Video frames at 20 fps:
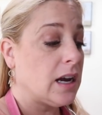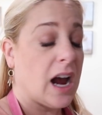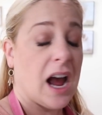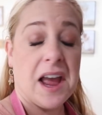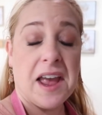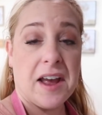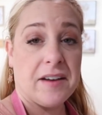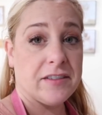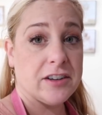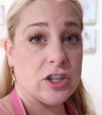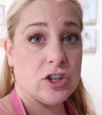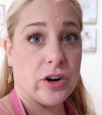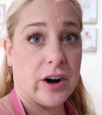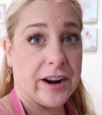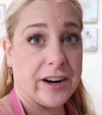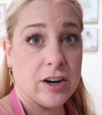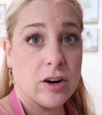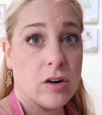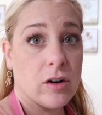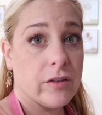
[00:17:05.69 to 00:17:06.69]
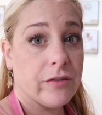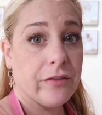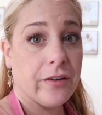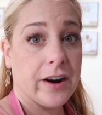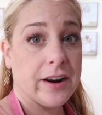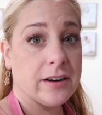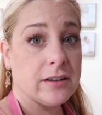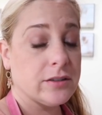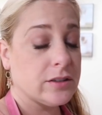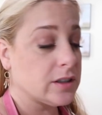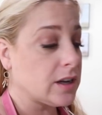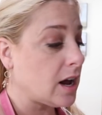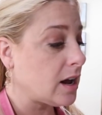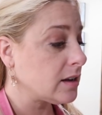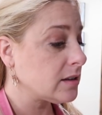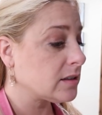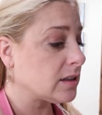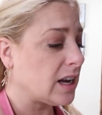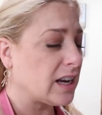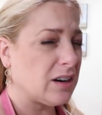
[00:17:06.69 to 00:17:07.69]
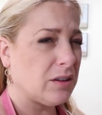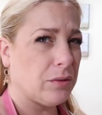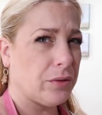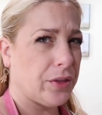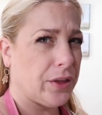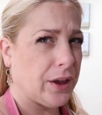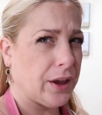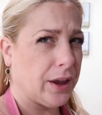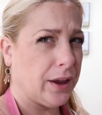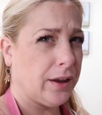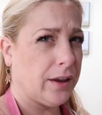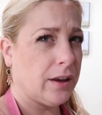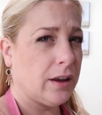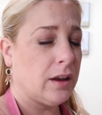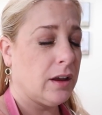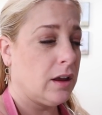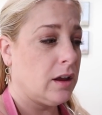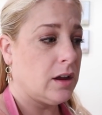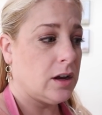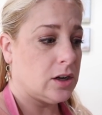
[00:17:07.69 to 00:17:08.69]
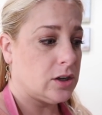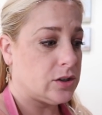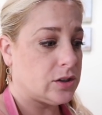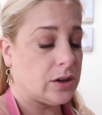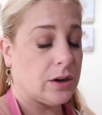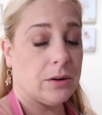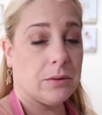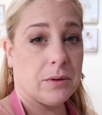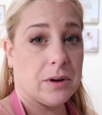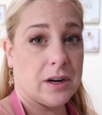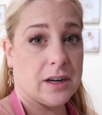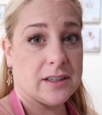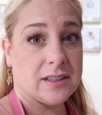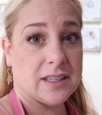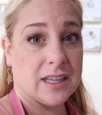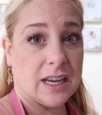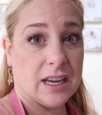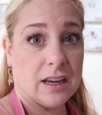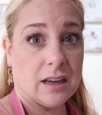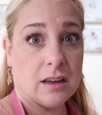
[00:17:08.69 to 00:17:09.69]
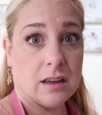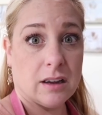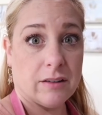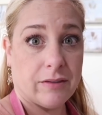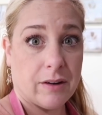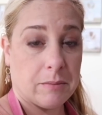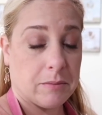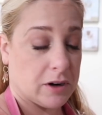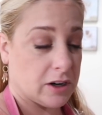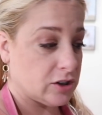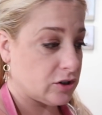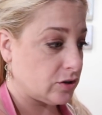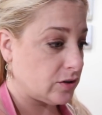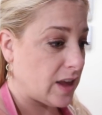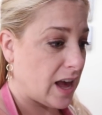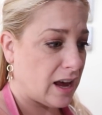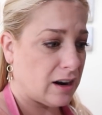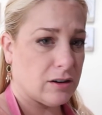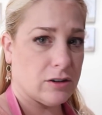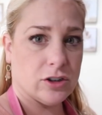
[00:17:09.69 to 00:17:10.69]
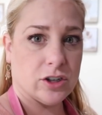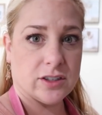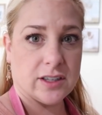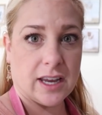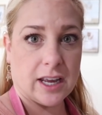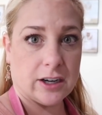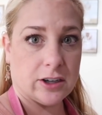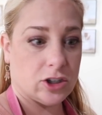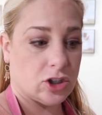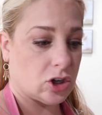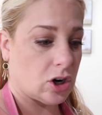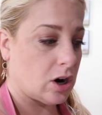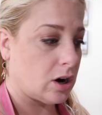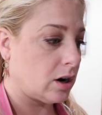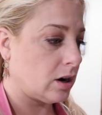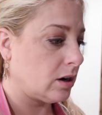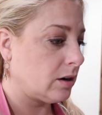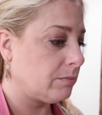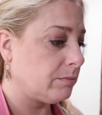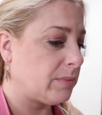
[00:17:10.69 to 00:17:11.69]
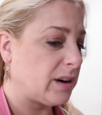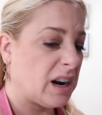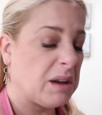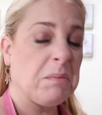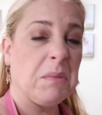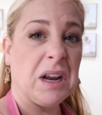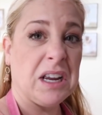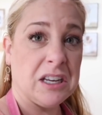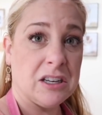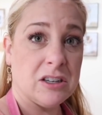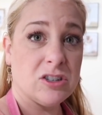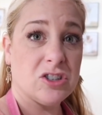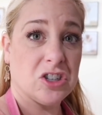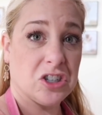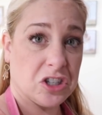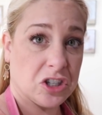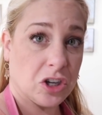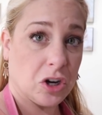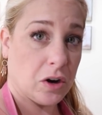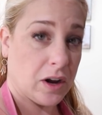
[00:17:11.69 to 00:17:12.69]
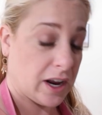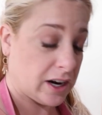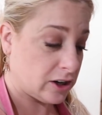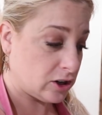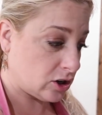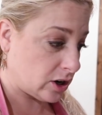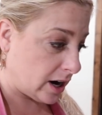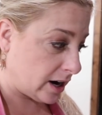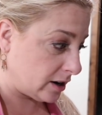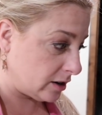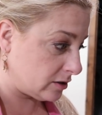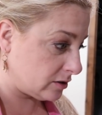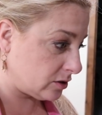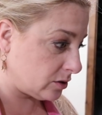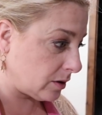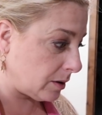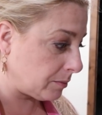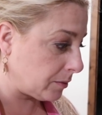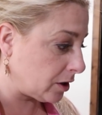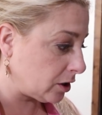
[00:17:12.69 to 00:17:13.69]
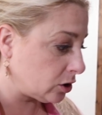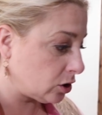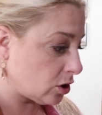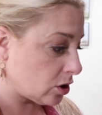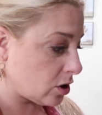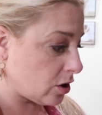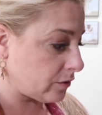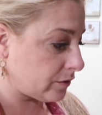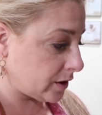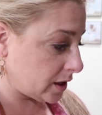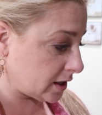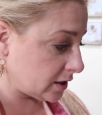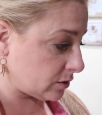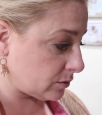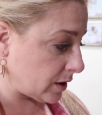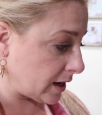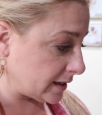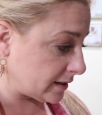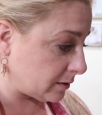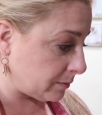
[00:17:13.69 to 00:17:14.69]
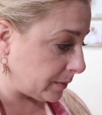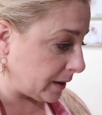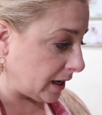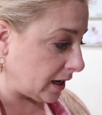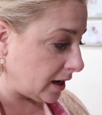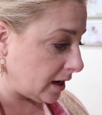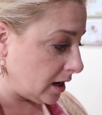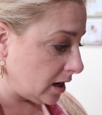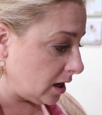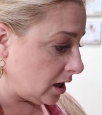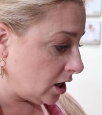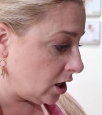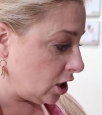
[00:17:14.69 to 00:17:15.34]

I haven't tried her Alfredo sauce, I don't think, so I'm gonna see if I'm gonna do that or just get a jar, but I might just go ahead and try hers. So I'm gonna look over this recipe.